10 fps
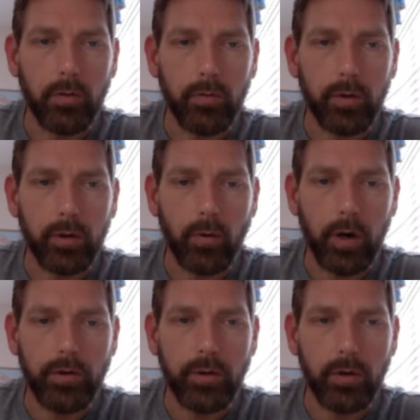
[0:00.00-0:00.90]
the
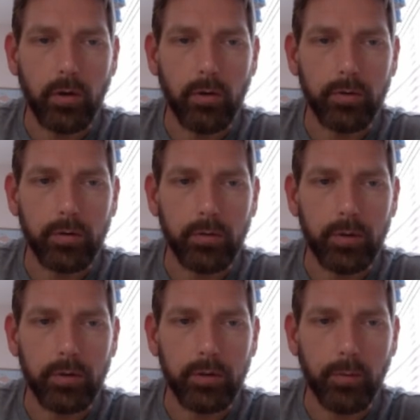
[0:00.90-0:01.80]
question also
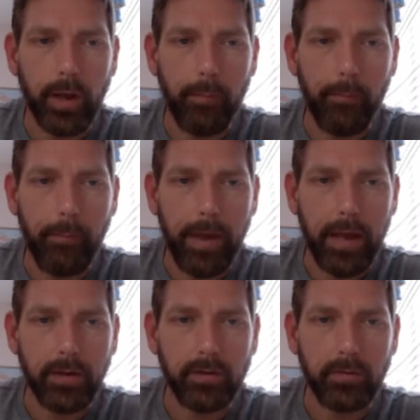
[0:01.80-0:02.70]
is we got
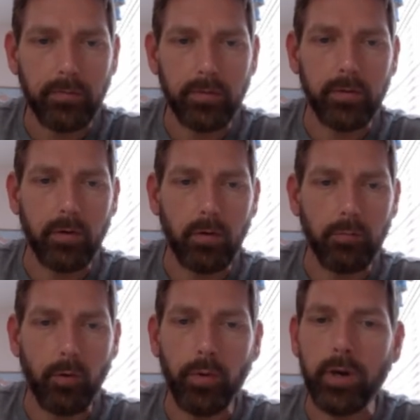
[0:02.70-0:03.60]
mass of salt, but
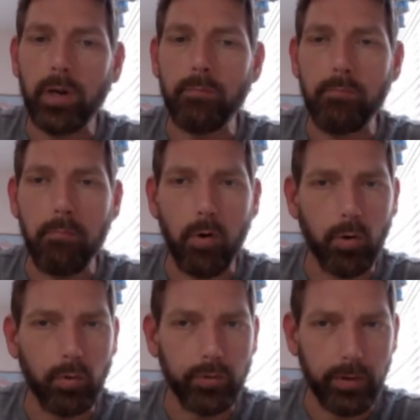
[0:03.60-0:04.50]
we need
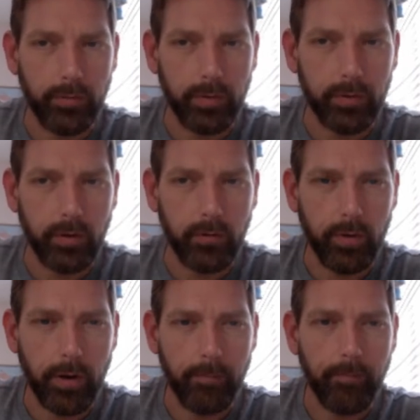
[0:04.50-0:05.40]
moles of the salt,
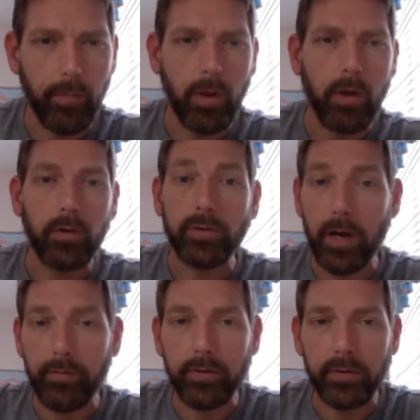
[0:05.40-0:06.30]
right? So
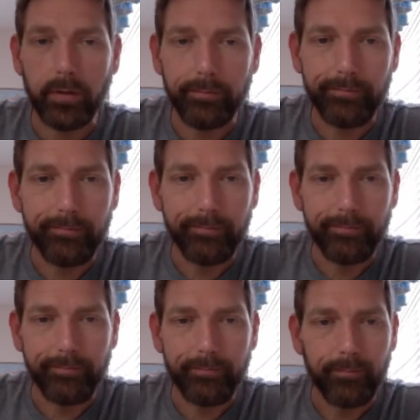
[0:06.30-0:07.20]
obviously,
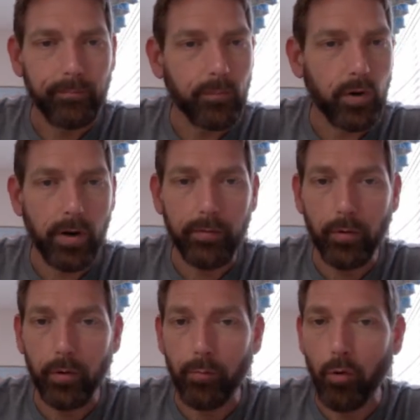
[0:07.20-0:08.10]
going to have to go
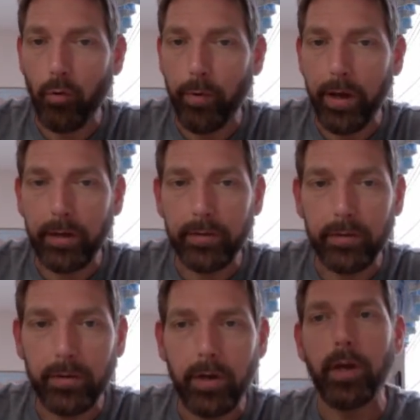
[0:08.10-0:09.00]
to molar mass
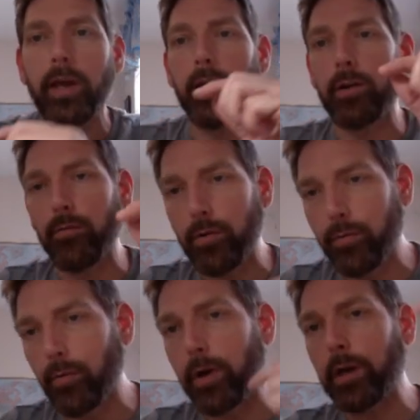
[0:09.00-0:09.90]
and convert it from
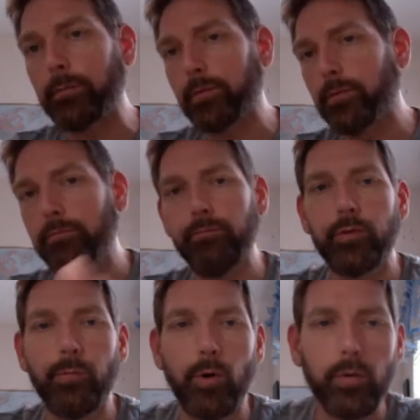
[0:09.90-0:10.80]
grams to
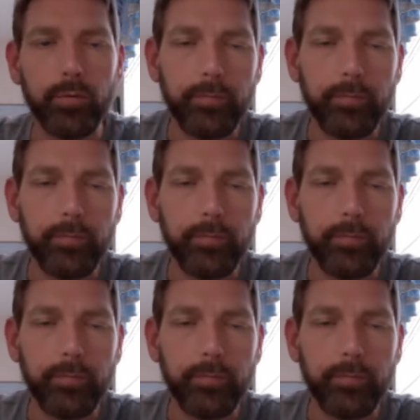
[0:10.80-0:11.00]
moles.